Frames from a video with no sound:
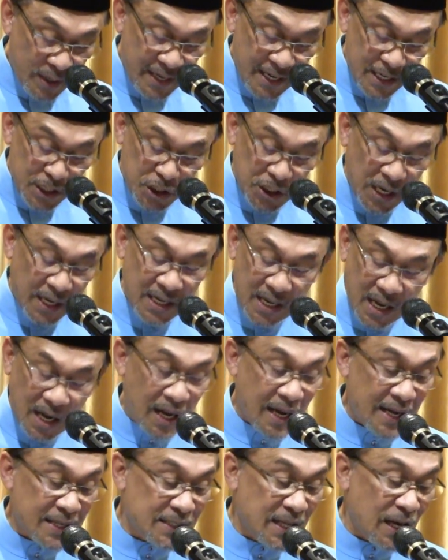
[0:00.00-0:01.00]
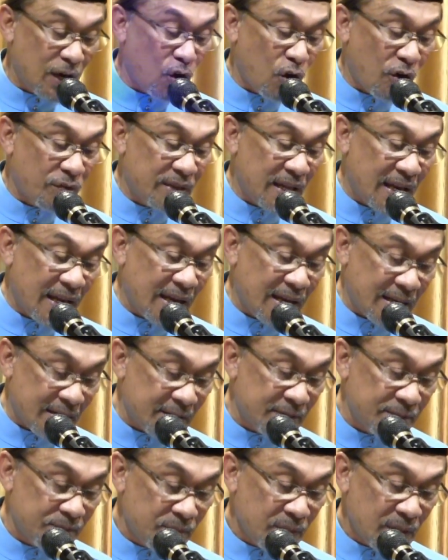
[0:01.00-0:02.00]
ordained Sharia as the law of the
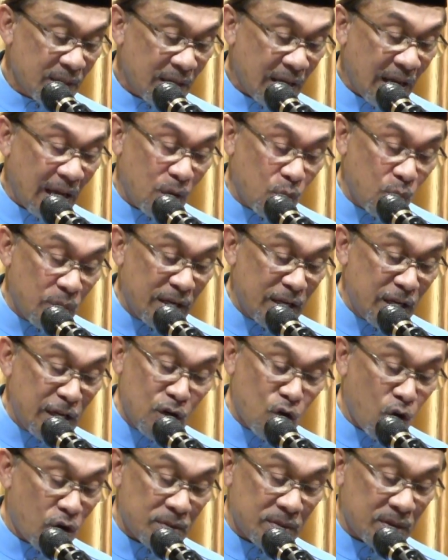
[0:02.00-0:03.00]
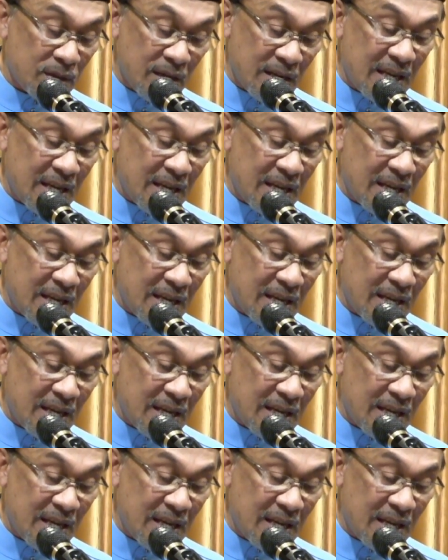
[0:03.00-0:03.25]
land. and we need not